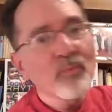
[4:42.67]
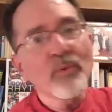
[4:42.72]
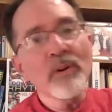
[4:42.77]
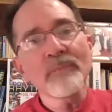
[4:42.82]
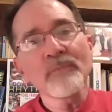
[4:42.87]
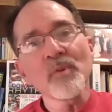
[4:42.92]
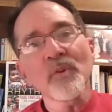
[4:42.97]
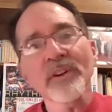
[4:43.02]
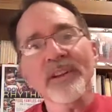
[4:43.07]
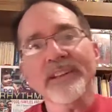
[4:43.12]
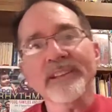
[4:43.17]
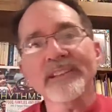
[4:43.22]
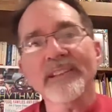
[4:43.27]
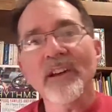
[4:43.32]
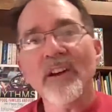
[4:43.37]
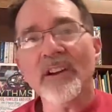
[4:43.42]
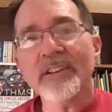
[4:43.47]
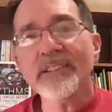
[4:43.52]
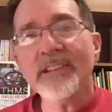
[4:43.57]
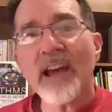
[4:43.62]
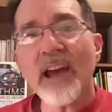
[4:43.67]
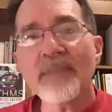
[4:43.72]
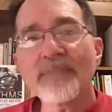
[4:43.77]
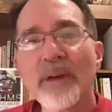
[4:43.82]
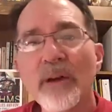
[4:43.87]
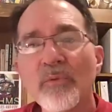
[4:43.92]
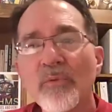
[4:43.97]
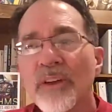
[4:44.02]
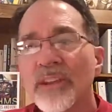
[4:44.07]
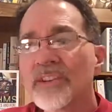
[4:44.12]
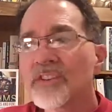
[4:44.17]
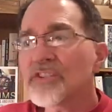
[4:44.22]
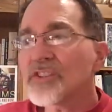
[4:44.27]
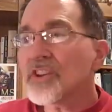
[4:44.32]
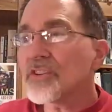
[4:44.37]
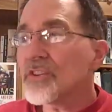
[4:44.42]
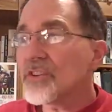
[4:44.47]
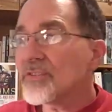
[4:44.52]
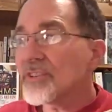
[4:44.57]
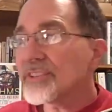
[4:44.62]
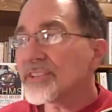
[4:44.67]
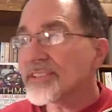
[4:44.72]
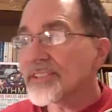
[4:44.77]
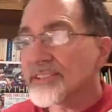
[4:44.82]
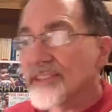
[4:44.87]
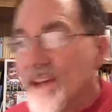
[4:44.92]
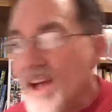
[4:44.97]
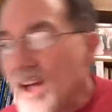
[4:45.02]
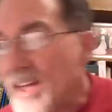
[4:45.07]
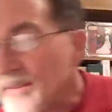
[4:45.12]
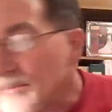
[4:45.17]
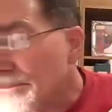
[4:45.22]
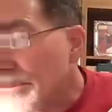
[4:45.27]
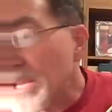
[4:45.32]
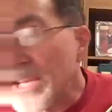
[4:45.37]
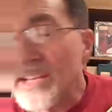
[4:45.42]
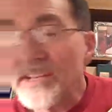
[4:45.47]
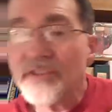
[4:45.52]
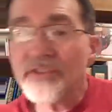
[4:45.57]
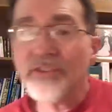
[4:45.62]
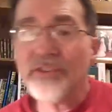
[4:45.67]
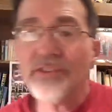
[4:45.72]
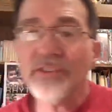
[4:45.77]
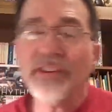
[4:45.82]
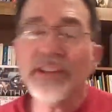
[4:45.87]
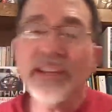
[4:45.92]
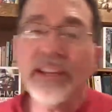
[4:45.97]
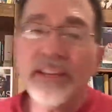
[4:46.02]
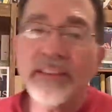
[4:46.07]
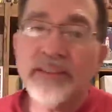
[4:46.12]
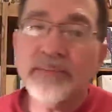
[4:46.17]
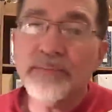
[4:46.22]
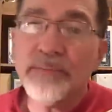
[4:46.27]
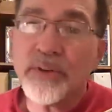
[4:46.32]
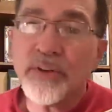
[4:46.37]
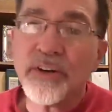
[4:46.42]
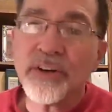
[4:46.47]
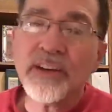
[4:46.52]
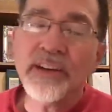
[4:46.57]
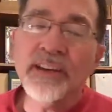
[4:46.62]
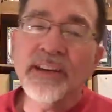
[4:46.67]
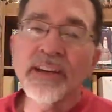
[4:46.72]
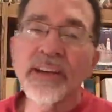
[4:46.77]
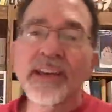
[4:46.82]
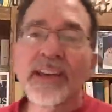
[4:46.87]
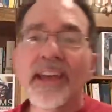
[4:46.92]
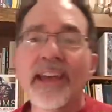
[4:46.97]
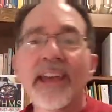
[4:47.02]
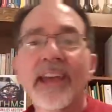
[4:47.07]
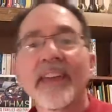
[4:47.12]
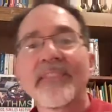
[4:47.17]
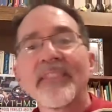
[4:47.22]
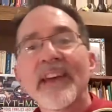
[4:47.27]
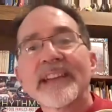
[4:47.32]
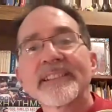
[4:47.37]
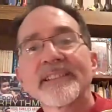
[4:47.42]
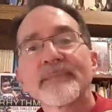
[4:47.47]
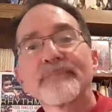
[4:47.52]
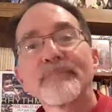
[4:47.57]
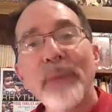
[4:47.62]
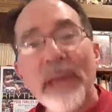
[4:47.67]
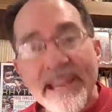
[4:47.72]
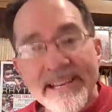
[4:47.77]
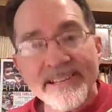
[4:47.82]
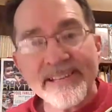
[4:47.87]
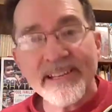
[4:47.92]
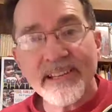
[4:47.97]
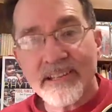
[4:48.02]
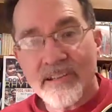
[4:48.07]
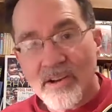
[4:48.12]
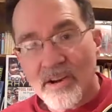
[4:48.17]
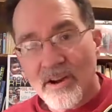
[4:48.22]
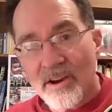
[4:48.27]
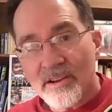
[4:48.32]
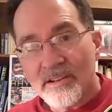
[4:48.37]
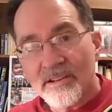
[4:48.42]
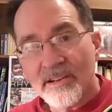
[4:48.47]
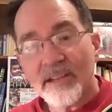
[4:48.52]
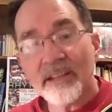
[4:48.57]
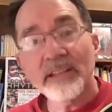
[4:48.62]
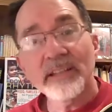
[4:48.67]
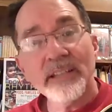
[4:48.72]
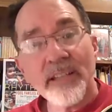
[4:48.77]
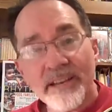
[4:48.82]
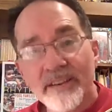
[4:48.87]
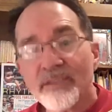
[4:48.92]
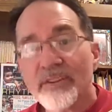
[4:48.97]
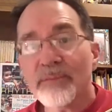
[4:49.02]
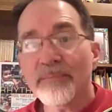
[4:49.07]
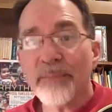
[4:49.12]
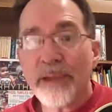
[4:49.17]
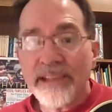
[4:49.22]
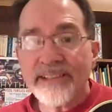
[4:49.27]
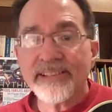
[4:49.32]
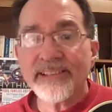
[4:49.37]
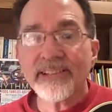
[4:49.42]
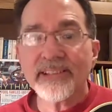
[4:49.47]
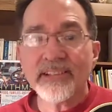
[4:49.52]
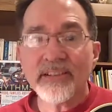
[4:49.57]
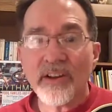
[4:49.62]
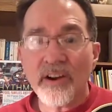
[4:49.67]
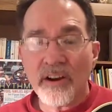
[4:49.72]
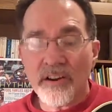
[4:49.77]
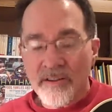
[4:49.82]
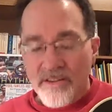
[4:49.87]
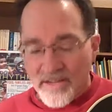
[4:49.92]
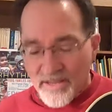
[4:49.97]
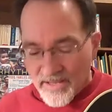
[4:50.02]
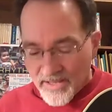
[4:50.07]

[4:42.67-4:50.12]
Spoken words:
One more guitar type I want to show you that's not pictured in the book, and that's a bass guitar, an electric bass guitar.